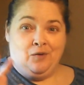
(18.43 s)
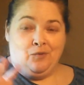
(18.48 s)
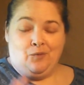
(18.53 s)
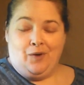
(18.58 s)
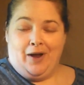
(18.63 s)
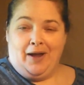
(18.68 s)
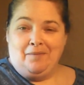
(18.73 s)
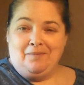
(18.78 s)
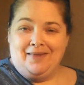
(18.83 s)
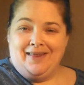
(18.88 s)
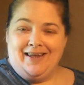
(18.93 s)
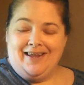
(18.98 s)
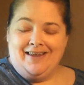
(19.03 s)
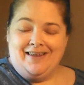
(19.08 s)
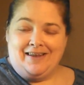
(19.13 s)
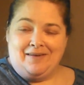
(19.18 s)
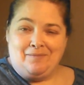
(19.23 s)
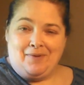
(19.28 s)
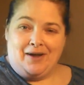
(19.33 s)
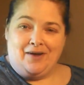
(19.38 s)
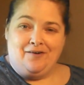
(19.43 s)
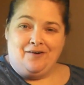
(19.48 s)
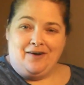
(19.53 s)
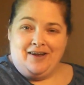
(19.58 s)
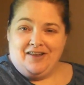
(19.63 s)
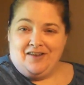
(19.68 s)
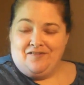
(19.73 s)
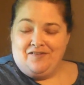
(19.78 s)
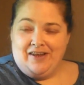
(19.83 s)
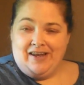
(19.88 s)
ramblings and my
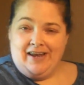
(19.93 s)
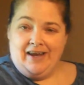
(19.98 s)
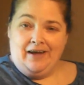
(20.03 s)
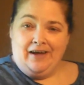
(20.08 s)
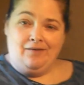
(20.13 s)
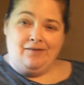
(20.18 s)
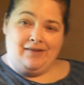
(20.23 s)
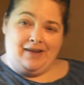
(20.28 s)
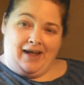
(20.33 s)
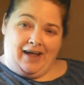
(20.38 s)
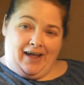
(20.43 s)
crazy videos.